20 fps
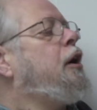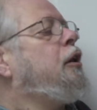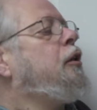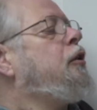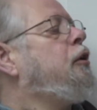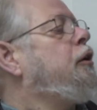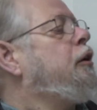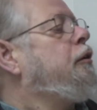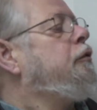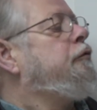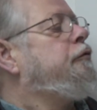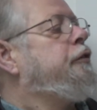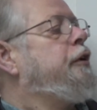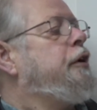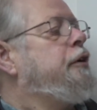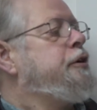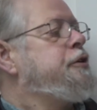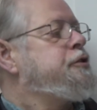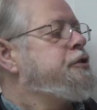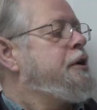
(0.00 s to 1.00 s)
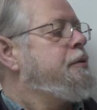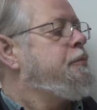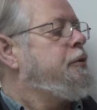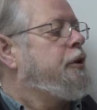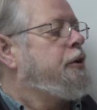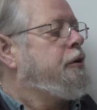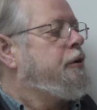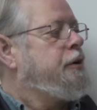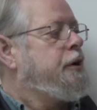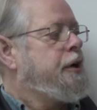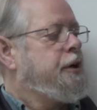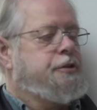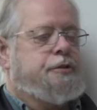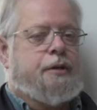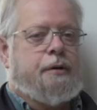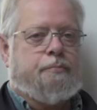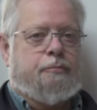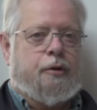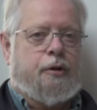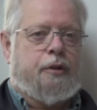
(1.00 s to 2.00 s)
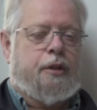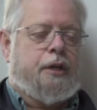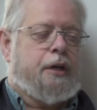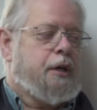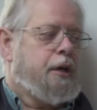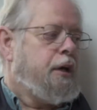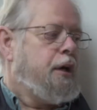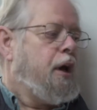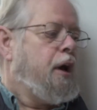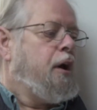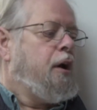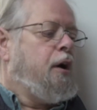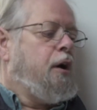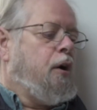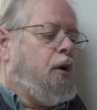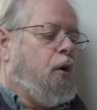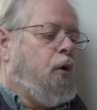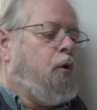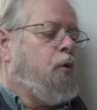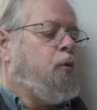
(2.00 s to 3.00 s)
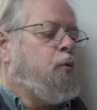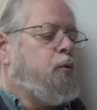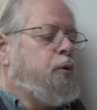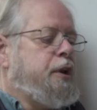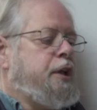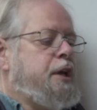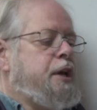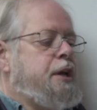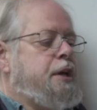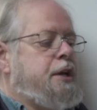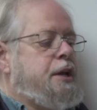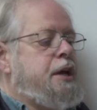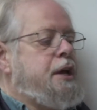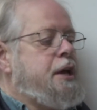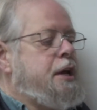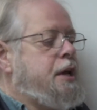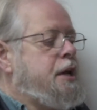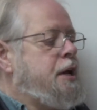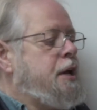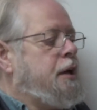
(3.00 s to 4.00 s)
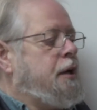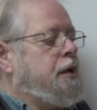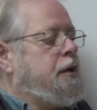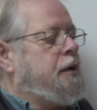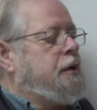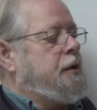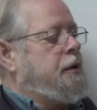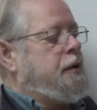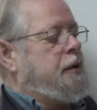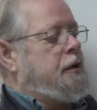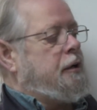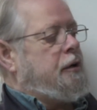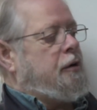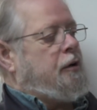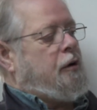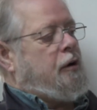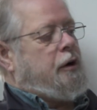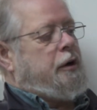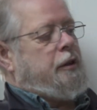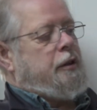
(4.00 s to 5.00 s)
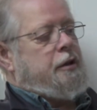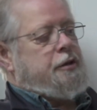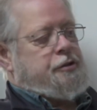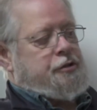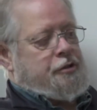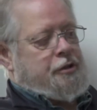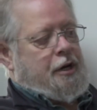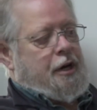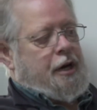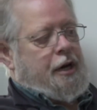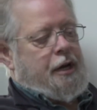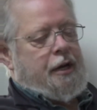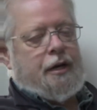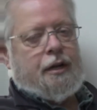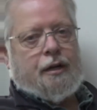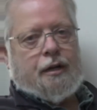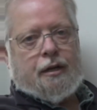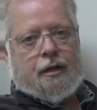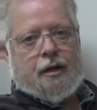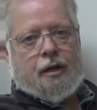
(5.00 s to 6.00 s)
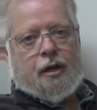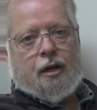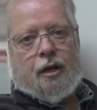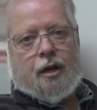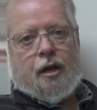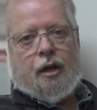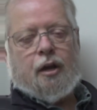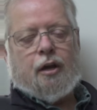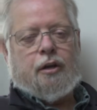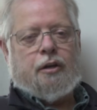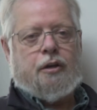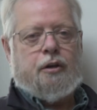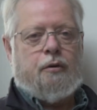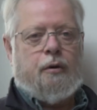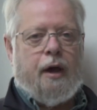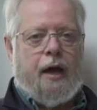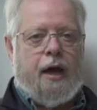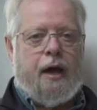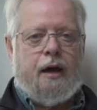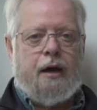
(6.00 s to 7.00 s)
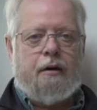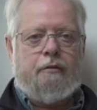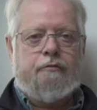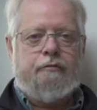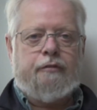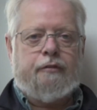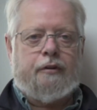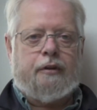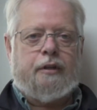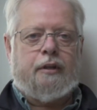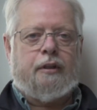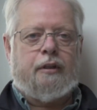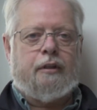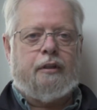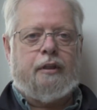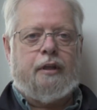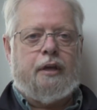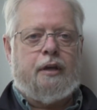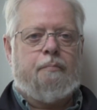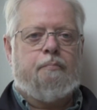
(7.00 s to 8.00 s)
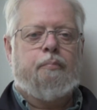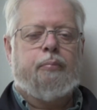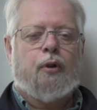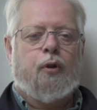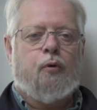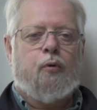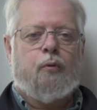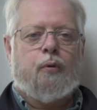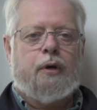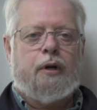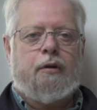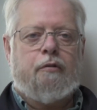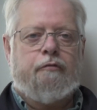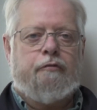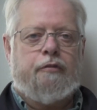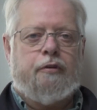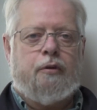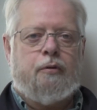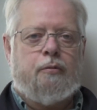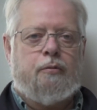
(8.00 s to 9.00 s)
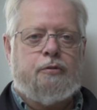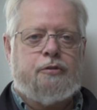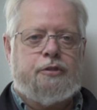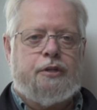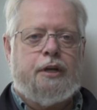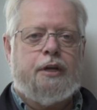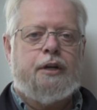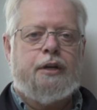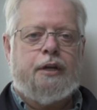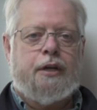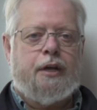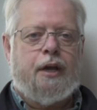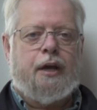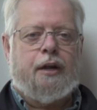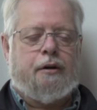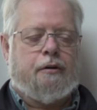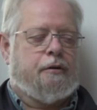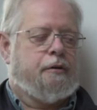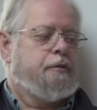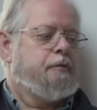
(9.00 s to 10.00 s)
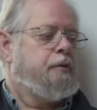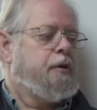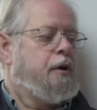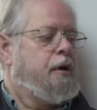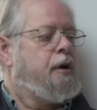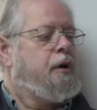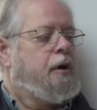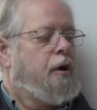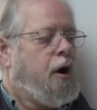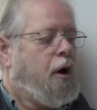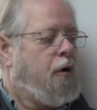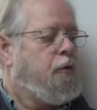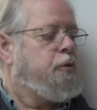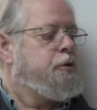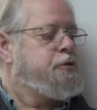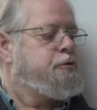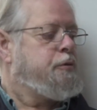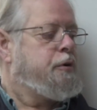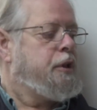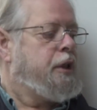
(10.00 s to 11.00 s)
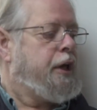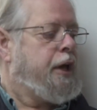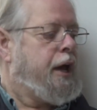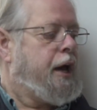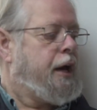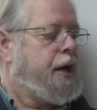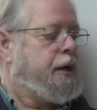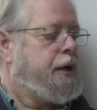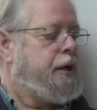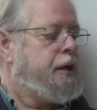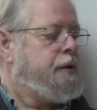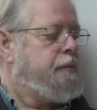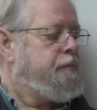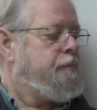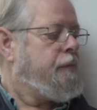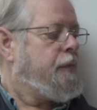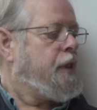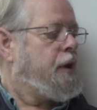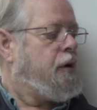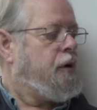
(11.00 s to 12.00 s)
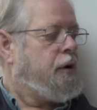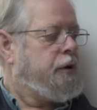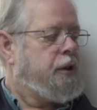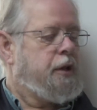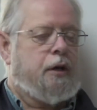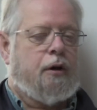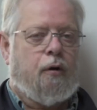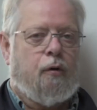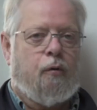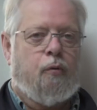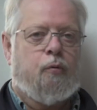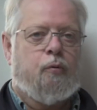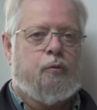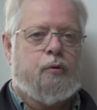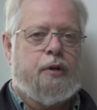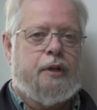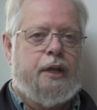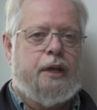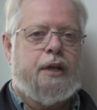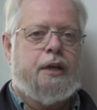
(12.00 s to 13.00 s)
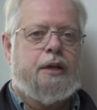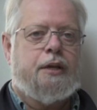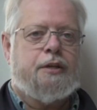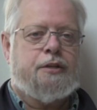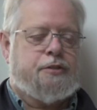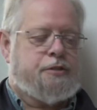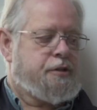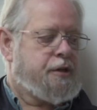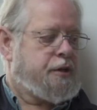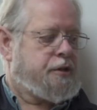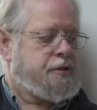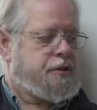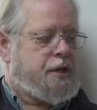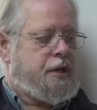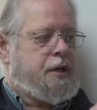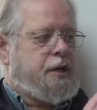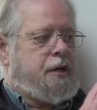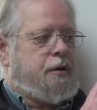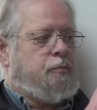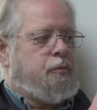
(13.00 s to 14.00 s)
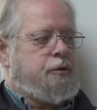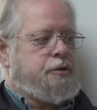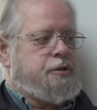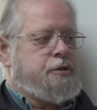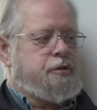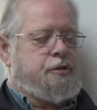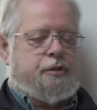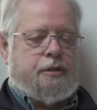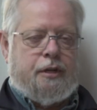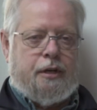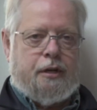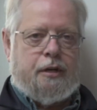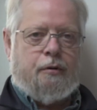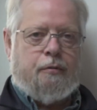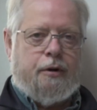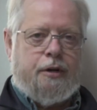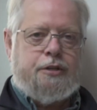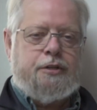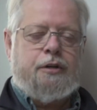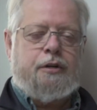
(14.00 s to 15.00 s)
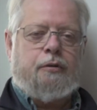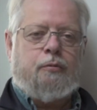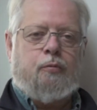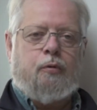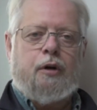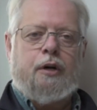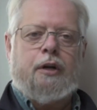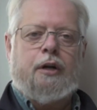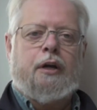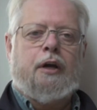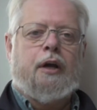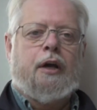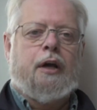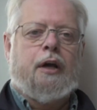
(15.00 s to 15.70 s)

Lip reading: look very similar, except on the ODD on this side you have the blow-in fuse indicator. Always really handy. On the OD16, which is the original one,